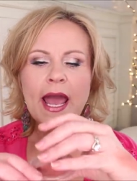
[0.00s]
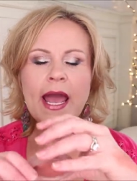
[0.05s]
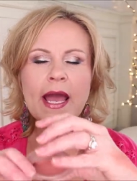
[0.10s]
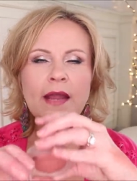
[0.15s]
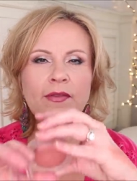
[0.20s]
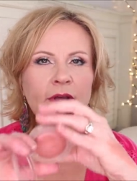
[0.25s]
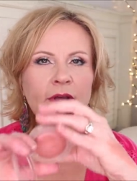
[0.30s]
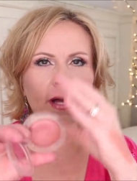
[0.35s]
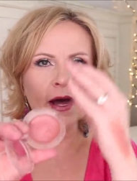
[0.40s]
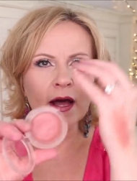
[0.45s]

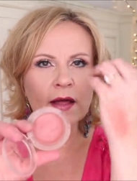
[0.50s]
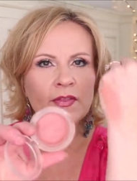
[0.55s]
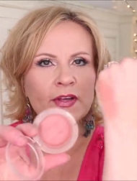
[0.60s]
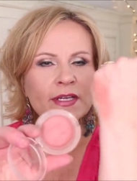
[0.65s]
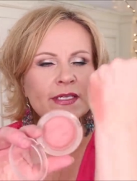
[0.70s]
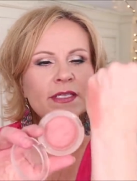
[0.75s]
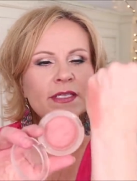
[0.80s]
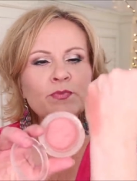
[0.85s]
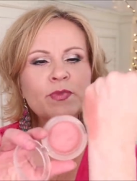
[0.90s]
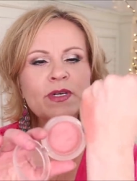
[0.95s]
and the
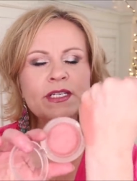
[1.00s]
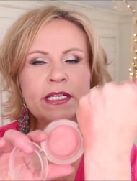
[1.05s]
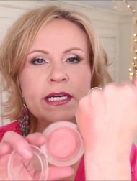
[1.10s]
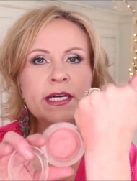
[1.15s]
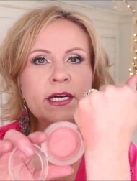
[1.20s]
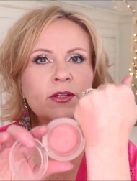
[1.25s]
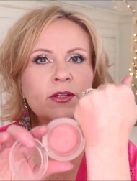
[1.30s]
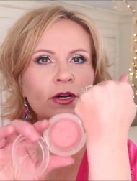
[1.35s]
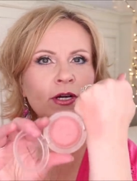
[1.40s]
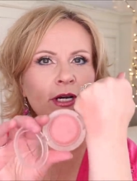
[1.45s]
this
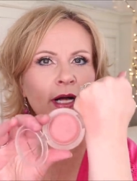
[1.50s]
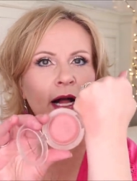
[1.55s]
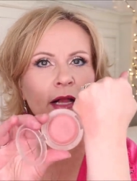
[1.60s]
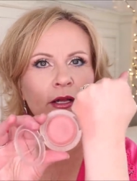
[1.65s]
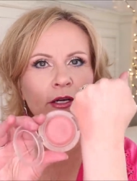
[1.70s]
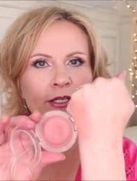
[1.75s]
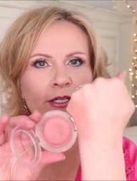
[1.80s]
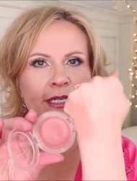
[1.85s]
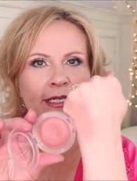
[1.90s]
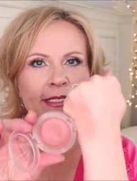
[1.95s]
particular
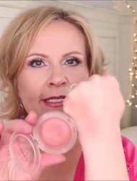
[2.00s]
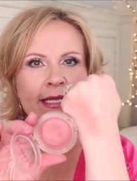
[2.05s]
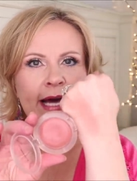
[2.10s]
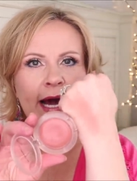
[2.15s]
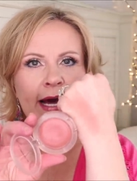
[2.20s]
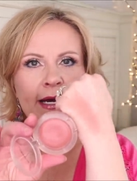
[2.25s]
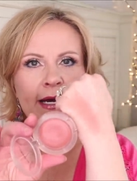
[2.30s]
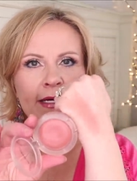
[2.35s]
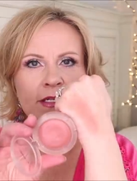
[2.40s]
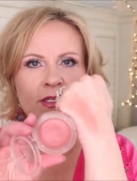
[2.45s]
color does
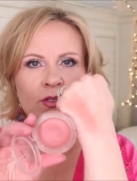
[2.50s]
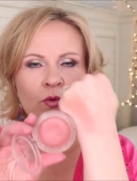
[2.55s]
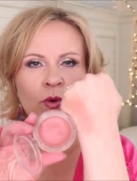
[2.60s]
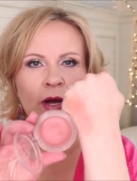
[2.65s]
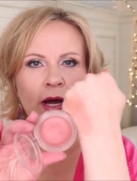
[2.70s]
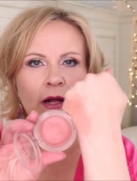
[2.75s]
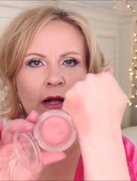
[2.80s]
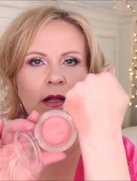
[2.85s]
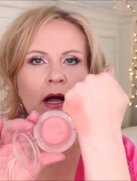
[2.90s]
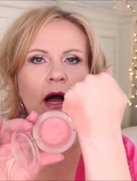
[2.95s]
that as
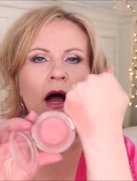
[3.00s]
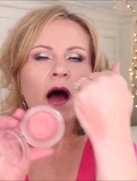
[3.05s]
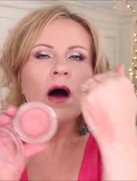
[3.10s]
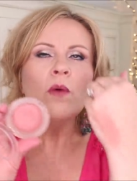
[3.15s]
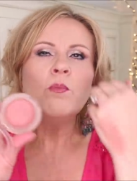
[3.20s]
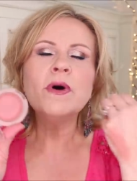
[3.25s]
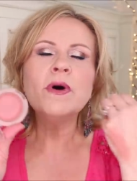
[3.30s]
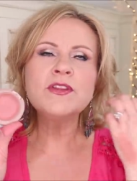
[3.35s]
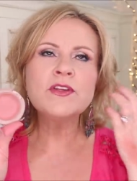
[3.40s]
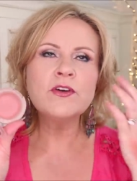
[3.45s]
well.
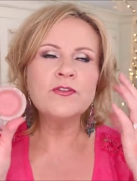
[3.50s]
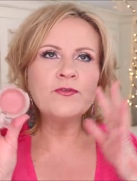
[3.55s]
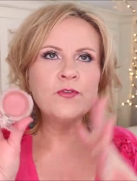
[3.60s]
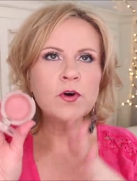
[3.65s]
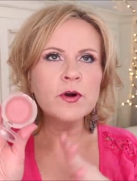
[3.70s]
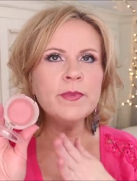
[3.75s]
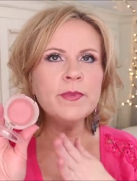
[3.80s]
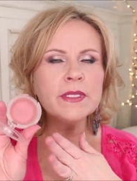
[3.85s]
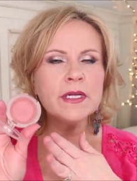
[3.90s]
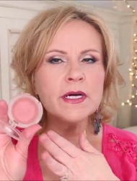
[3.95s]
But the
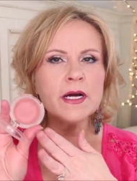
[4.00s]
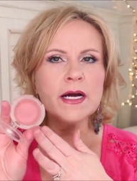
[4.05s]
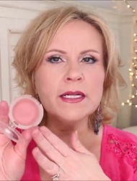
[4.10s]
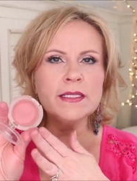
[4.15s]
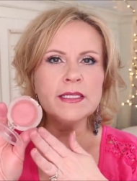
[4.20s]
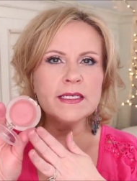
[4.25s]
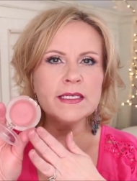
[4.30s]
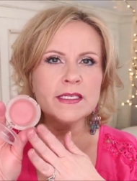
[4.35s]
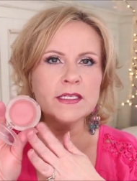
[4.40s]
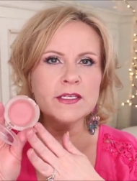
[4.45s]
formula
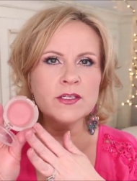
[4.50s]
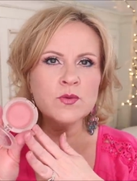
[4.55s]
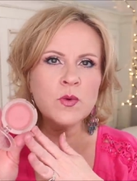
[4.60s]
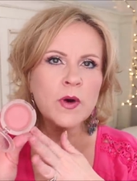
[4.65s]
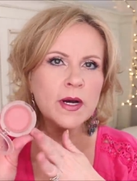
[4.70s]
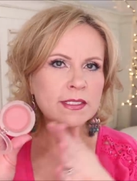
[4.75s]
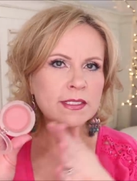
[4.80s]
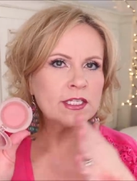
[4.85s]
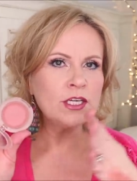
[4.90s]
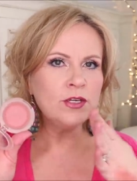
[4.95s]
on this is
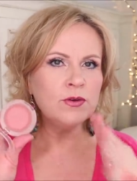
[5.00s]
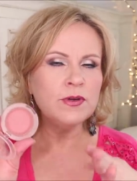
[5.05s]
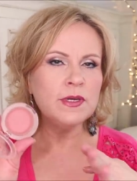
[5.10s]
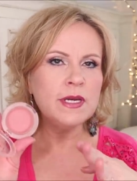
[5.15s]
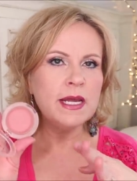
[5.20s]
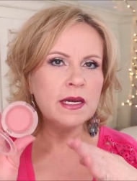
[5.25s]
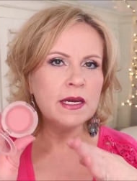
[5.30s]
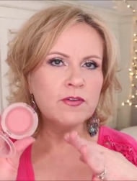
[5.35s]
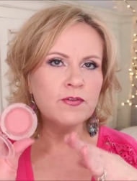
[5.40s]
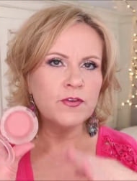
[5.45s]
what's
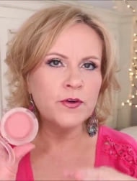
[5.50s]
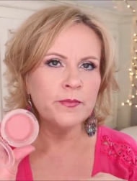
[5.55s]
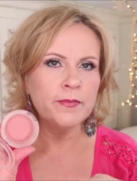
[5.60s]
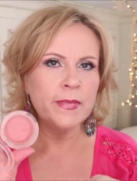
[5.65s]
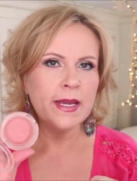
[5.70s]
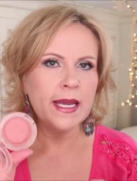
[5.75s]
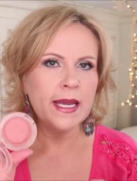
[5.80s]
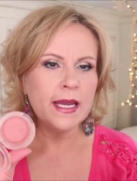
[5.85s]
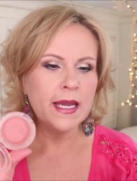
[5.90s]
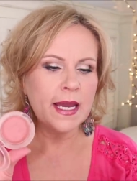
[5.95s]
unique for
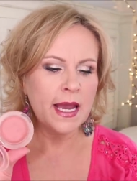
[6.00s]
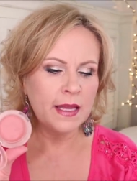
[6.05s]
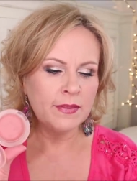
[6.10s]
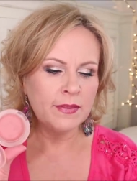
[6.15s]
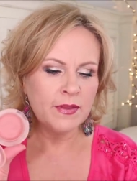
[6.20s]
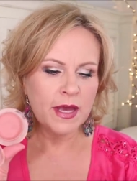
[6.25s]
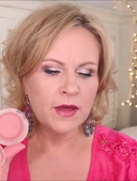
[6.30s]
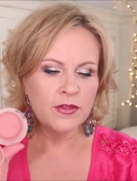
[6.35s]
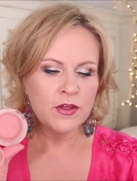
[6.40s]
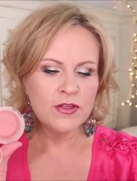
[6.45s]
me.
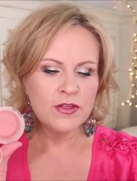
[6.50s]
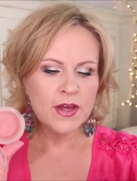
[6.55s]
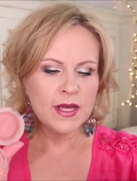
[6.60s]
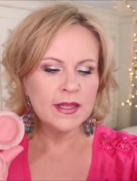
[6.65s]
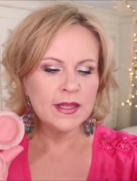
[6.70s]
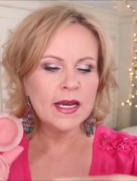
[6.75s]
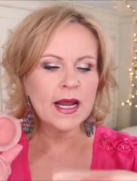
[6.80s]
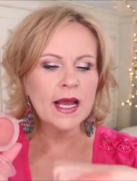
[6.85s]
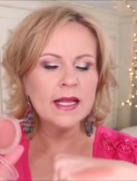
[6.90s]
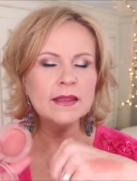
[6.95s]
And the other thing
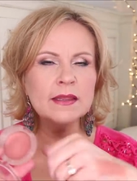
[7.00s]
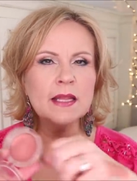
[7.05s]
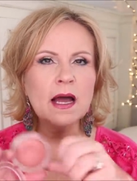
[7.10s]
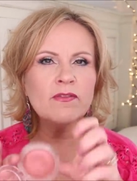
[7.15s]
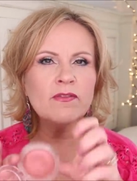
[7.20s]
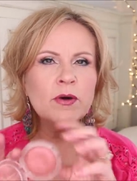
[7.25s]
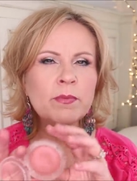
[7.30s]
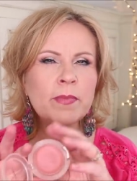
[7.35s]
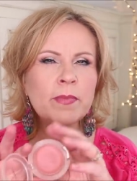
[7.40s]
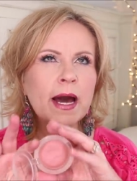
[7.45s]
that I
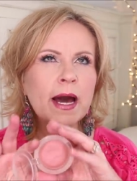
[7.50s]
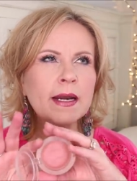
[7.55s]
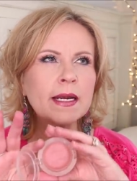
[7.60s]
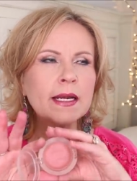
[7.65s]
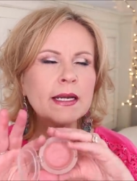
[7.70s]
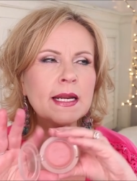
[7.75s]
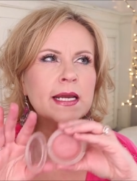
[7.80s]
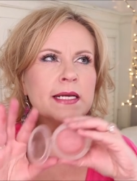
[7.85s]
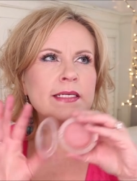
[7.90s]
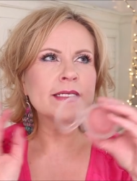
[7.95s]
love about
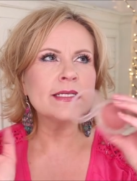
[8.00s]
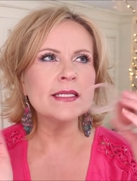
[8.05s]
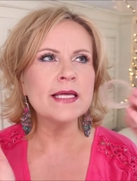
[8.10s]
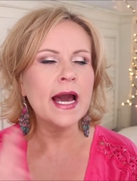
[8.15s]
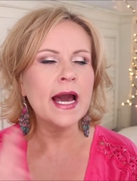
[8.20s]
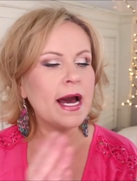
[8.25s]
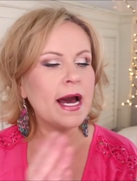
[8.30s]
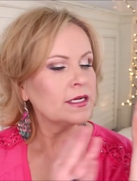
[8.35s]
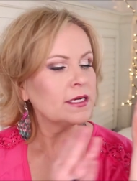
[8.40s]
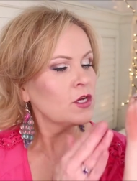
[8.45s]
it is
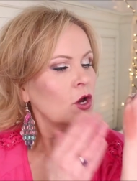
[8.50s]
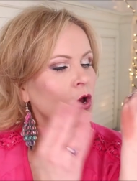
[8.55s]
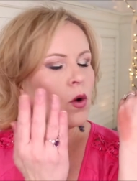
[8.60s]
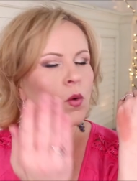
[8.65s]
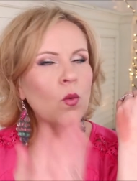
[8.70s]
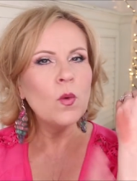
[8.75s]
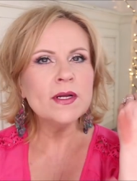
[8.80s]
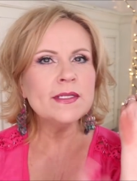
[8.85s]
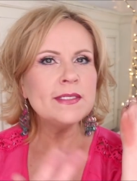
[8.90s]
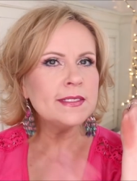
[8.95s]
that that
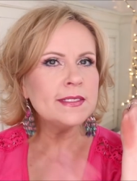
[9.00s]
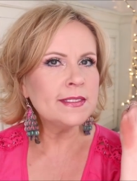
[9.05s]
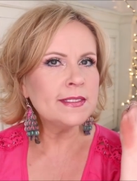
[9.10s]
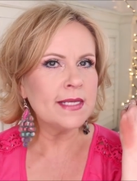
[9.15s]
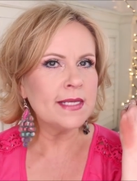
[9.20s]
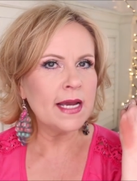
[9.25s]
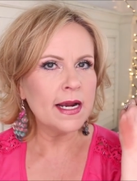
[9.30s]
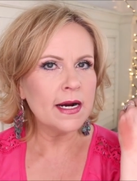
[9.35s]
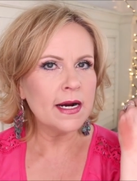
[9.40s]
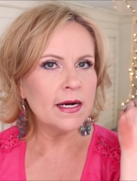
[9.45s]
once it's
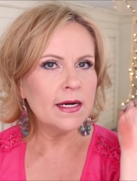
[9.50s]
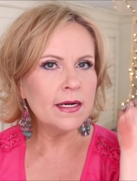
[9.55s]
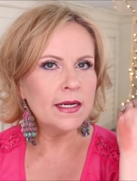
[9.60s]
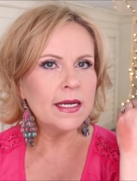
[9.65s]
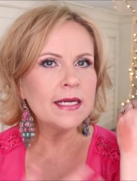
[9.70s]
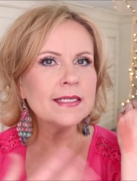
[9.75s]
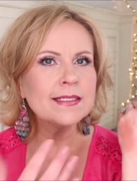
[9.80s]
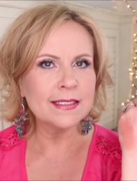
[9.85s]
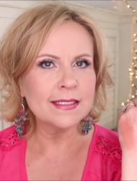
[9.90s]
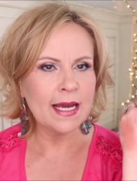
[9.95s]
there,
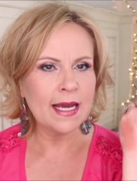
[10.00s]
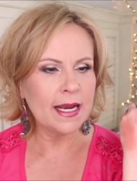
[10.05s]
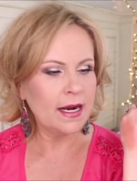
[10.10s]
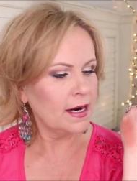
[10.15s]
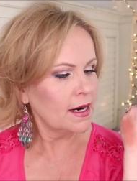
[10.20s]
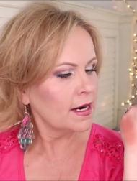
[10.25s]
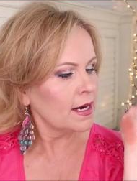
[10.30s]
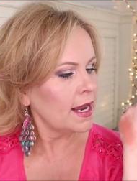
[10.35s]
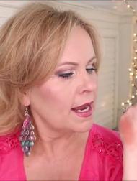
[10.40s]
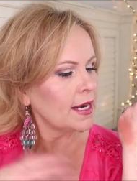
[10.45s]
it's
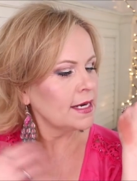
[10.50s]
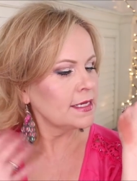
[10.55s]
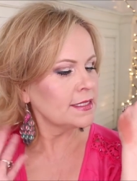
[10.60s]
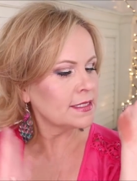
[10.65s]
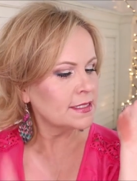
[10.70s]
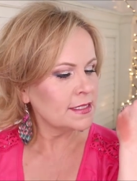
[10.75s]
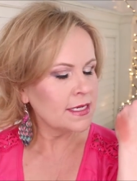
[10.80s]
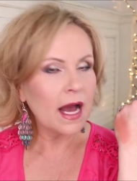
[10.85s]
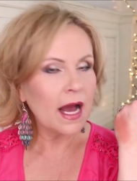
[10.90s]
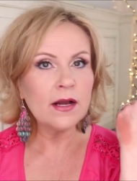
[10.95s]
there and
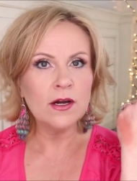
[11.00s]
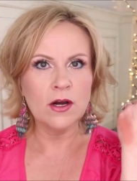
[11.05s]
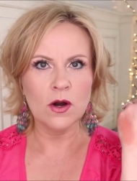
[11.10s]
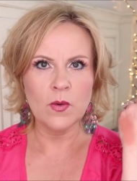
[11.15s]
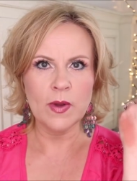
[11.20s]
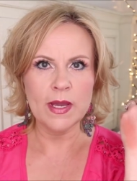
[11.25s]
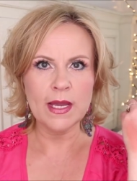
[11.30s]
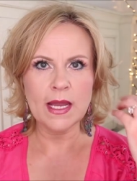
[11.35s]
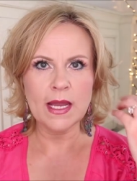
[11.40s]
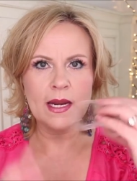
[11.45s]
it's not
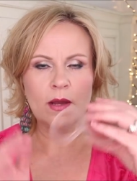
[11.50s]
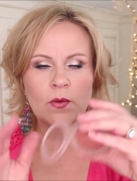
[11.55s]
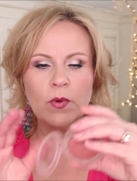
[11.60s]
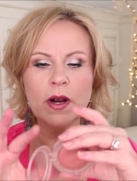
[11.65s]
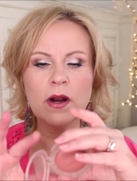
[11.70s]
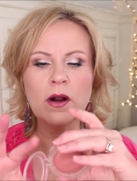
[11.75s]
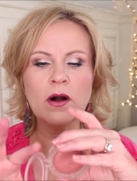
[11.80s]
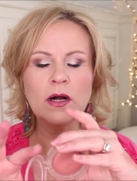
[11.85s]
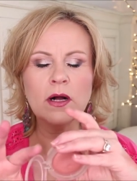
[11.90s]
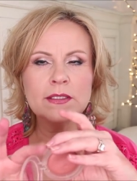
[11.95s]
going
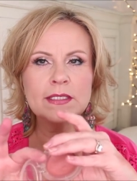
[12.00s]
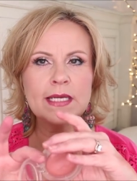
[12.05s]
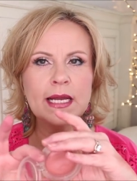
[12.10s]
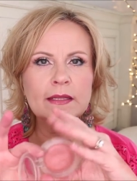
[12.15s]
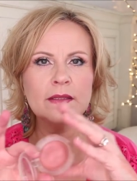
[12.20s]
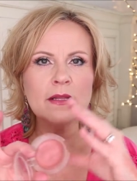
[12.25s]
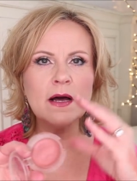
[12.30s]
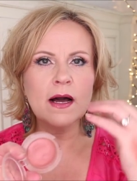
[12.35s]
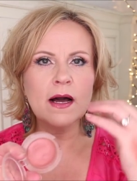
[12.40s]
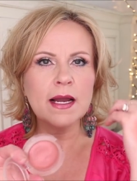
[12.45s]
anywhere all day
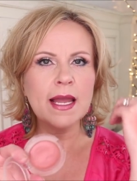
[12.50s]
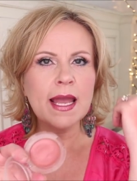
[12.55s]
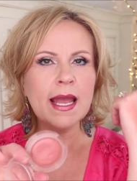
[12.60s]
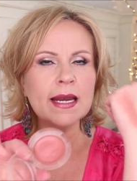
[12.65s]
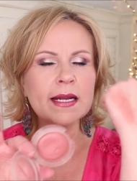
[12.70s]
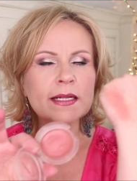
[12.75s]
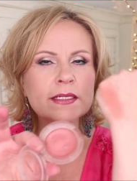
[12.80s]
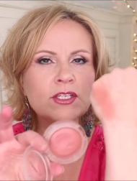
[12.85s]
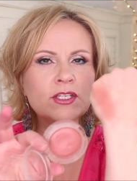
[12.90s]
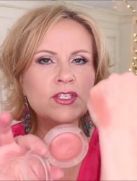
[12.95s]
long.
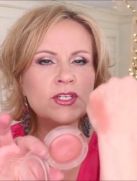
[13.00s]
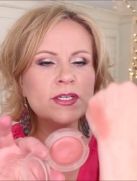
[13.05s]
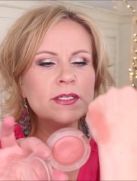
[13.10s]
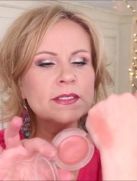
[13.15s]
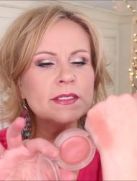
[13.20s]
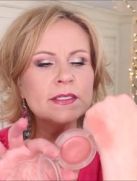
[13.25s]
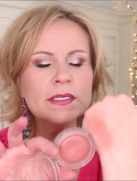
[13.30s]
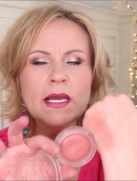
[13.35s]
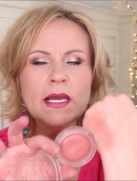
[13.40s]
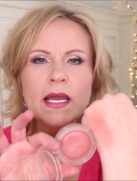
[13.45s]
And it's
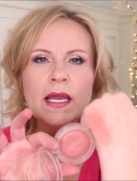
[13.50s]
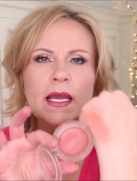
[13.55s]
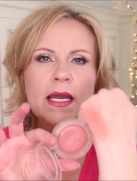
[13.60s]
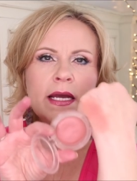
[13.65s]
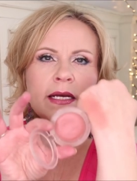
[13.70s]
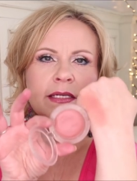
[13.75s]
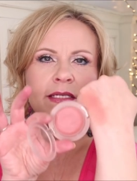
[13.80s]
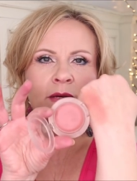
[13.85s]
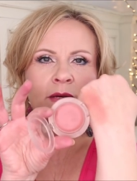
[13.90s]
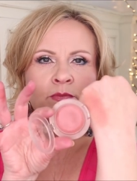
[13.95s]
just,
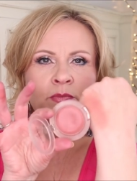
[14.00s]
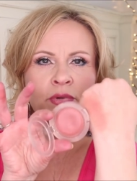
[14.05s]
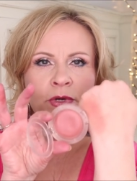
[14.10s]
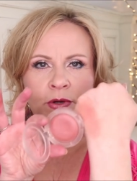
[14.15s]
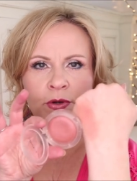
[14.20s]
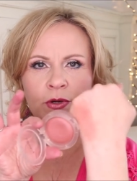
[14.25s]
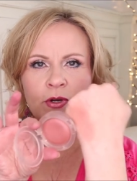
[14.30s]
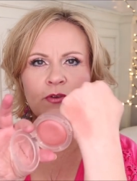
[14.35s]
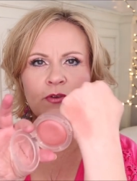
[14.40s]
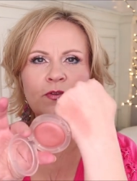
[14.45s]
it's a
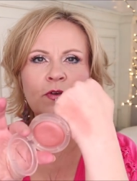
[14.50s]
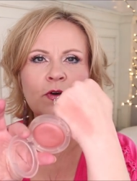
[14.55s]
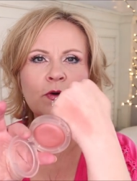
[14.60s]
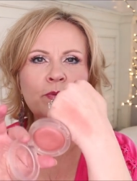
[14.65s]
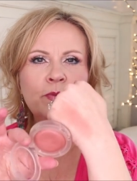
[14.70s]
beautiful,